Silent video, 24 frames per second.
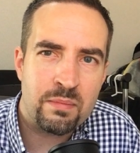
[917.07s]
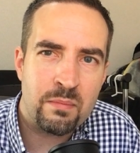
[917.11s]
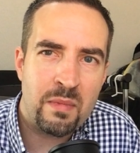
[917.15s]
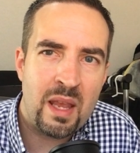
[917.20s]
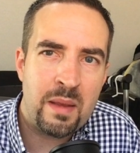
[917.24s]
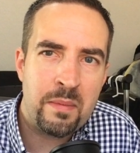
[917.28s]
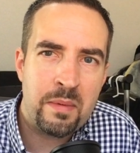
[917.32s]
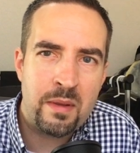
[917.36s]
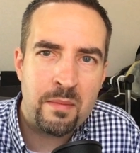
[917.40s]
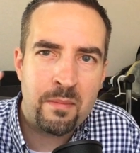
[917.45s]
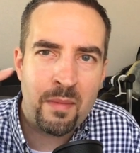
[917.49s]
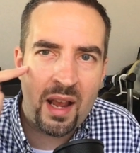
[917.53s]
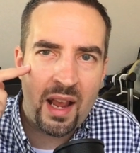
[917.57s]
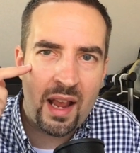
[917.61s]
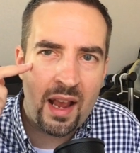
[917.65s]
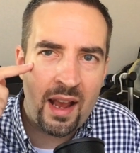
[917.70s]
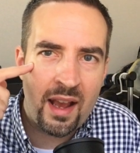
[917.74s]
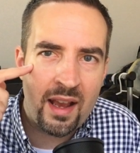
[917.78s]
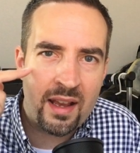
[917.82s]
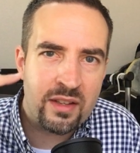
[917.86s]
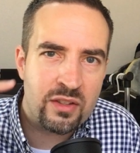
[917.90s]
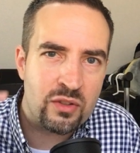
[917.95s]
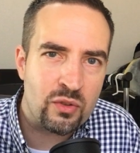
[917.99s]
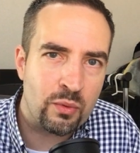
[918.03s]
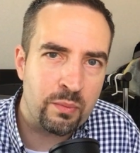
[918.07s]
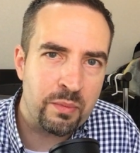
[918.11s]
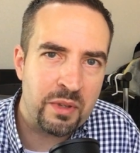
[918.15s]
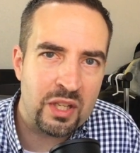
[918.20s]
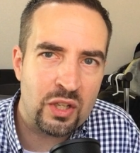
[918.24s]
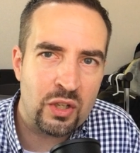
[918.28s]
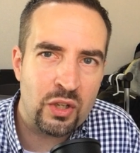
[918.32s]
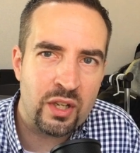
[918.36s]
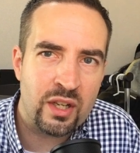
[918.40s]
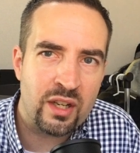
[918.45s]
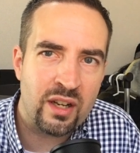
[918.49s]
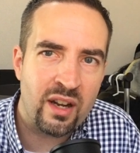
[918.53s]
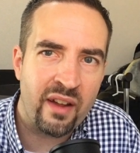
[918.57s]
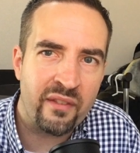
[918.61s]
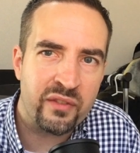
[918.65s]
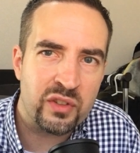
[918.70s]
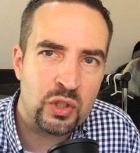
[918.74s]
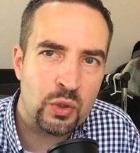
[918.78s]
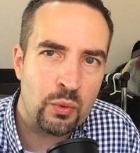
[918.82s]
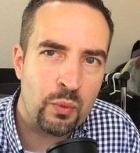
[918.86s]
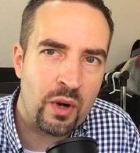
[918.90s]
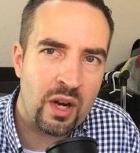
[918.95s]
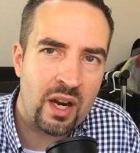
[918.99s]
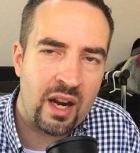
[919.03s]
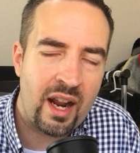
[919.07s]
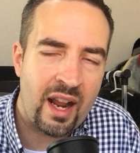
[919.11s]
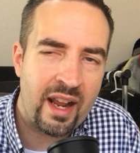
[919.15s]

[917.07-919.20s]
Maybe my eyes will be good enough to where